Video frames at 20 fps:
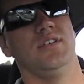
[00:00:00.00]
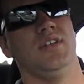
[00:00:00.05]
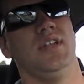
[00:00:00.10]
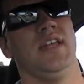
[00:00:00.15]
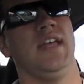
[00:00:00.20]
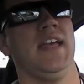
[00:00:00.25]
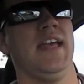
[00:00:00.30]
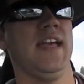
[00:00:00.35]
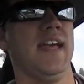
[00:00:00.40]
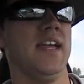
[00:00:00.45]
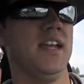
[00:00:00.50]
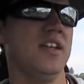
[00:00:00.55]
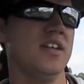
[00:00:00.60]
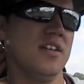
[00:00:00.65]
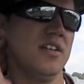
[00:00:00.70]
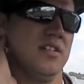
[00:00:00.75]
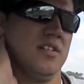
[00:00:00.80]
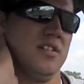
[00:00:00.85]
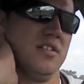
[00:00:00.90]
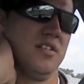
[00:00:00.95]
hit. I
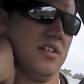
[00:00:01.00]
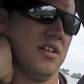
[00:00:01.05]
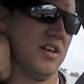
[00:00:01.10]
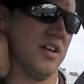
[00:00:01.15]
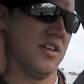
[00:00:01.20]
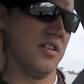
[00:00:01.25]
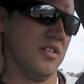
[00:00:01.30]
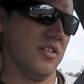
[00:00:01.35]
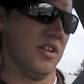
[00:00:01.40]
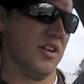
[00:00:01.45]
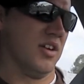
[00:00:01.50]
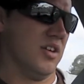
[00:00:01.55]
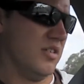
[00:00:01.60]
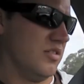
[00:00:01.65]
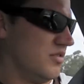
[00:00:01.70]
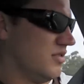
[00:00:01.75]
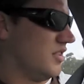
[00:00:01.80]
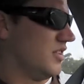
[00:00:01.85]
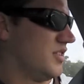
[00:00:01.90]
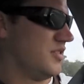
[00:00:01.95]
don't know.
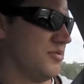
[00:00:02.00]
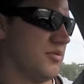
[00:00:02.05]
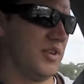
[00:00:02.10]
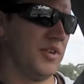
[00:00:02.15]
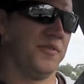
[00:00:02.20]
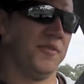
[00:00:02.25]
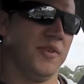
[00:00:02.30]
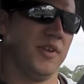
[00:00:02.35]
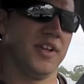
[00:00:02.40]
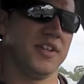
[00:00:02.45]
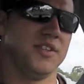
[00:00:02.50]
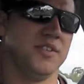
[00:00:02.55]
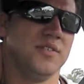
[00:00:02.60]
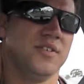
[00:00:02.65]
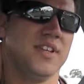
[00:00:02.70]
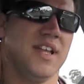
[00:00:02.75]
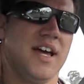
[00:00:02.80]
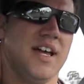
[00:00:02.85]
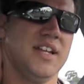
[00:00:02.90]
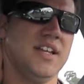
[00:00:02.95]
I don't really feel like
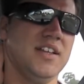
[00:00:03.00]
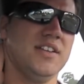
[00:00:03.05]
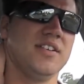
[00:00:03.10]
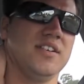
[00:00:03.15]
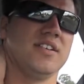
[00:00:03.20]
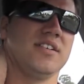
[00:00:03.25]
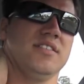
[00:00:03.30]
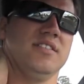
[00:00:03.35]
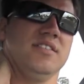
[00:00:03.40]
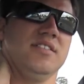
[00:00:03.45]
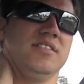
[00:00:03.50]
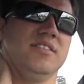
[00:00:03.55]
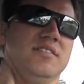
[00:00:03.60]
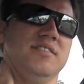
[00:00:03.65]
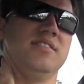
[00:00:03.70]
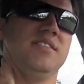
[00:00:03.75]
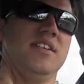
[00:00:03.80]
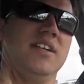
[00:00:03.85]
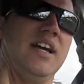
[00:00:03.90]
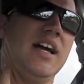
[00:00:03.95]
doing that either.
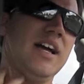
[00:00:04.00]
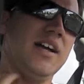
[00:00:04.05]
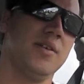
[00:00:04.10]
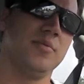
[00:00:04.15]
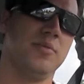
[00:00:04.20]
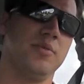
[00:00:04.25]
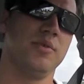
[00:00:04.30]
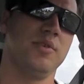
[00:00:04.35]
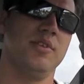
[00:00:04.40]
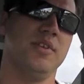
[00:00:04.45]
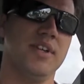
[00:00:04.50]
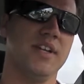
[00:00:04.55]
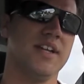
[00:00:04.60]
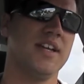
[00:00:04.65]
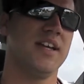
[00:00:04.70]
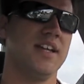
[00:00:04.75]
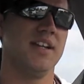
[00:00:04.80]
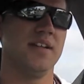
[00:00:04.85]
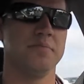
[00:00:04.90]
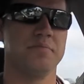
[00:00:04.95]
I'm really
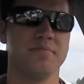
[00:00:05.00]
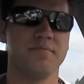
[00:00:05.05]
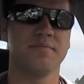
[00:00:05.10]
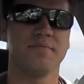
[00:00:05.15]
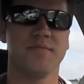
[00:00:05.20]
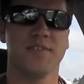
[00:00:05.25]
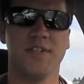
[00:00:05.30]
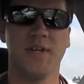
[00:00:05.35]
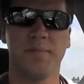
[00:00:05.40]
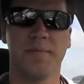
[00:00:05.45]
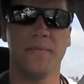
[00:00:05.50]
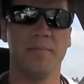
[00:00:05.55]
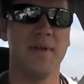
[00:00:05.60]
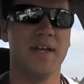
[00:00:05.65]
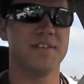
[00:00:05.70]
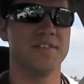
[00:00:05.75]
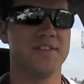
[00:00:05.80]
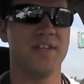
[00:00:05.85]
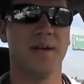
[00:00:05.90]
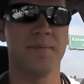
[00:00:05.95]
kind of something
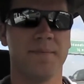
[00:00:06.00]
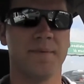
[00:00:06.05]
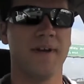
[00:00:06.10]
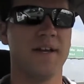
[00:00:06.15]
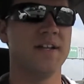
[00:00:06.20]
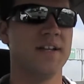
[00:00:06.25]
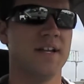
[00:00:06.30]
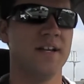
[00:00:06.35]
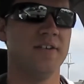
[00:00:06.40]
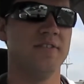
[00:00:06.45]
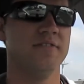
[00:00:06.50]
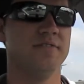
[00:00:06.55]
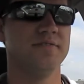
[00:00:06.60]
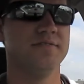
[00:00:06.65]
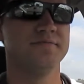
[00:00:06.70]
messed up right now